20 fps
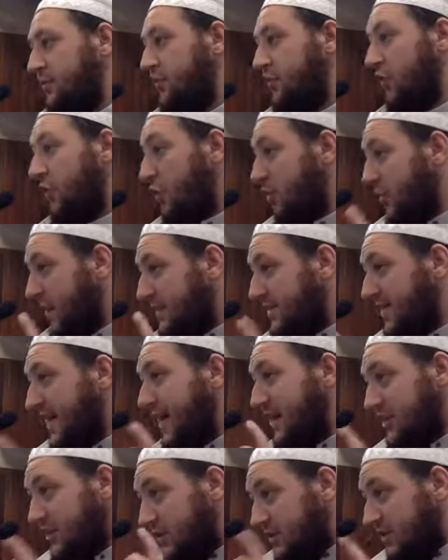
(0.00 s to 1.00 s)
No one's
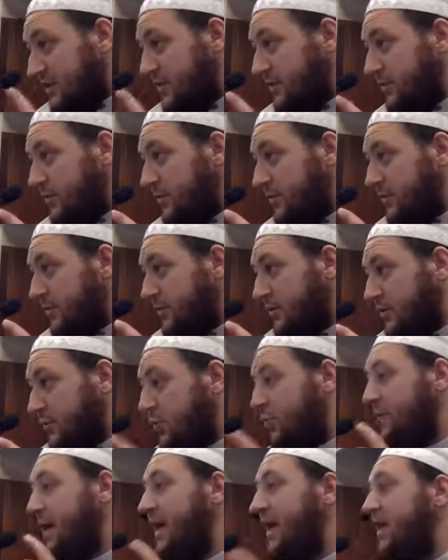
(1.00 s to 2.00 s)
actions
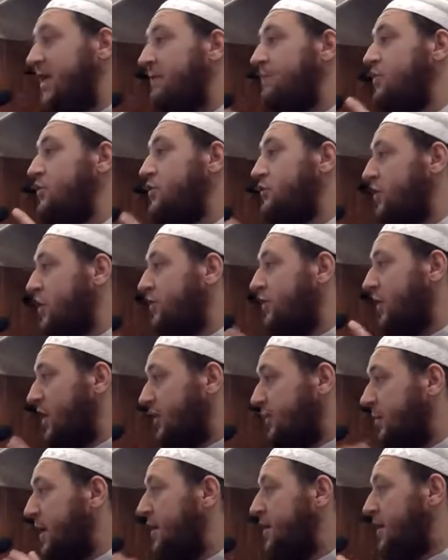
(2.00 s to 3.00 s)
will make them
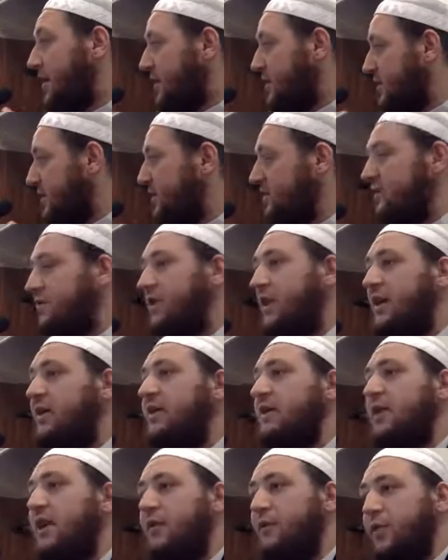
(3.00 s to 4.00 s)
deserving of paradise. Listen to the
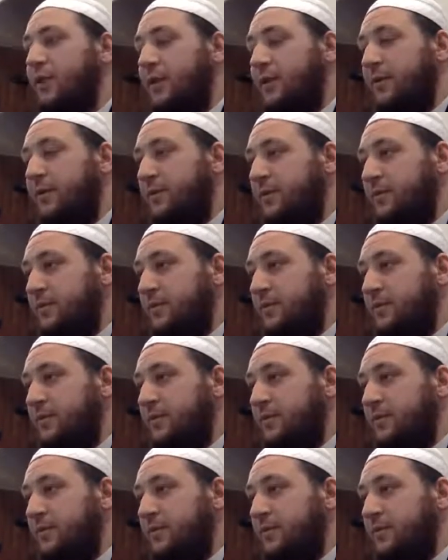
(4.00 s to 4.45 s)
hadith carefully.